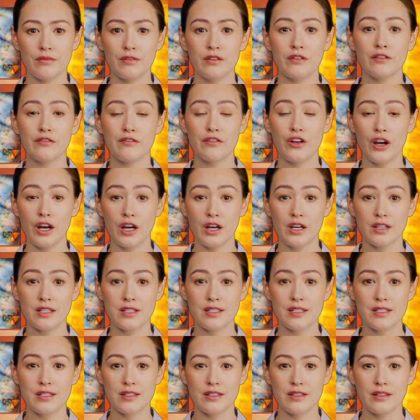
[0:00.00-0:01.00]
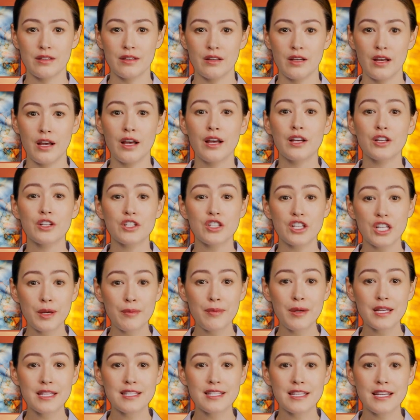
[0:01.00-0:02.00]
First,
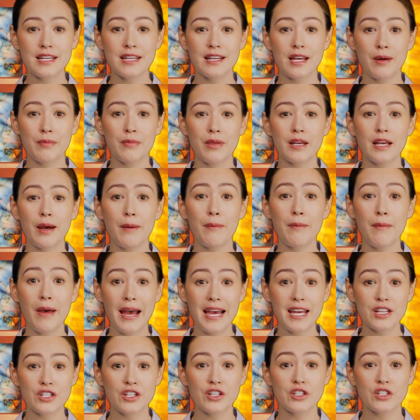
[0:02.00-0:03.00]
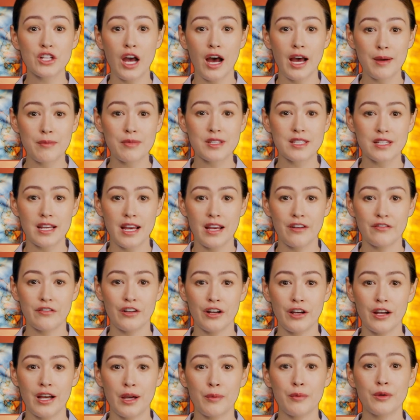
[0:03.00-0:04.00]
GPT can be a major time
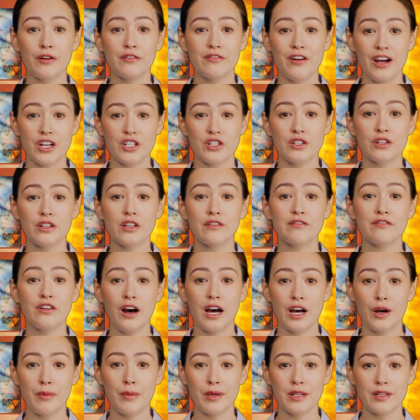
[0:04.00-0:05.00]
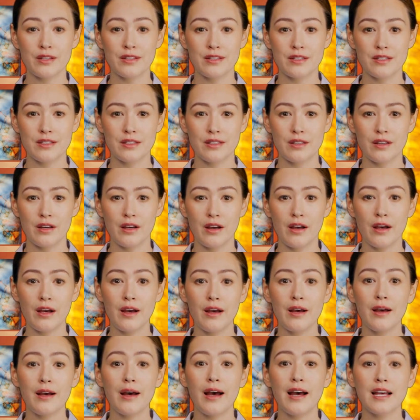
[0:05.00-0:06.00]
saver in professional environments,
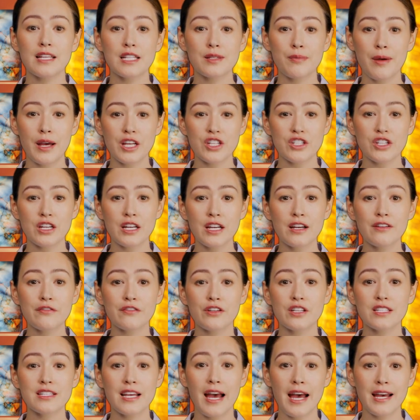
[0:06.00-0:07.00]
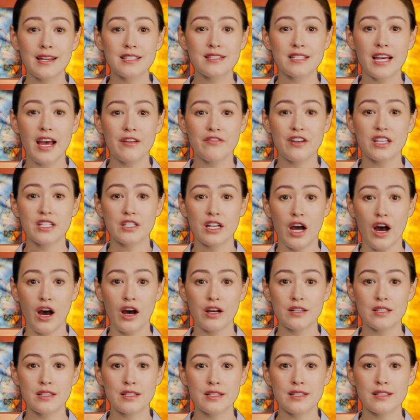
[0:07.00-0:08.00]
especially for text-heavy
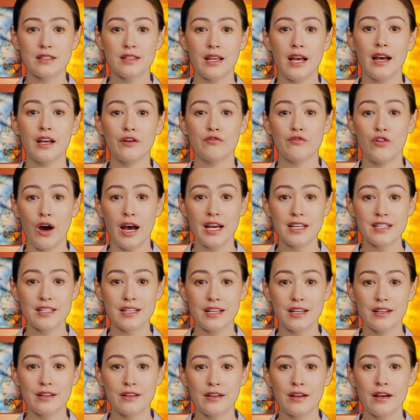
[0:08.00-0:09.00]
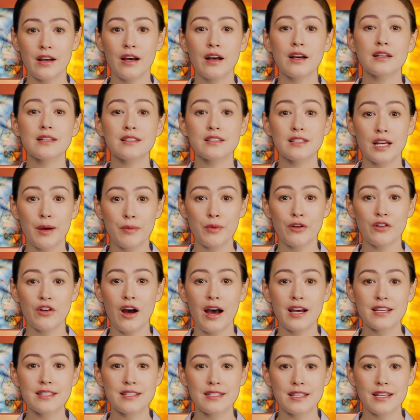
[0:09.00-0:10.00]
tasks like writing,
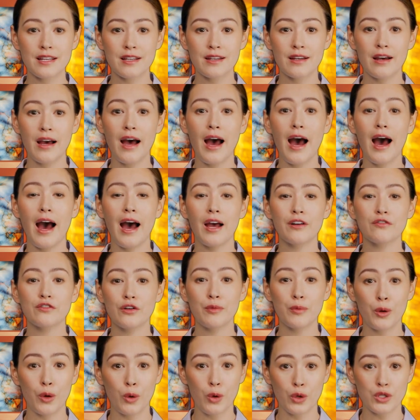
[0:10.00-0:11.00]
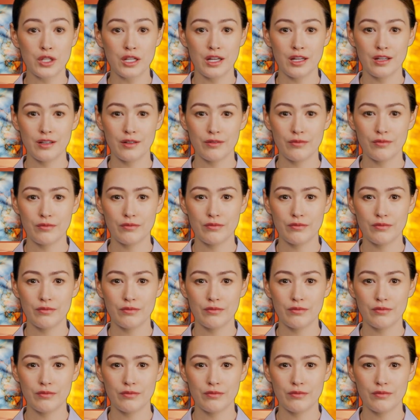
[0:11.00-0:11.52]
summarizing, and reporting.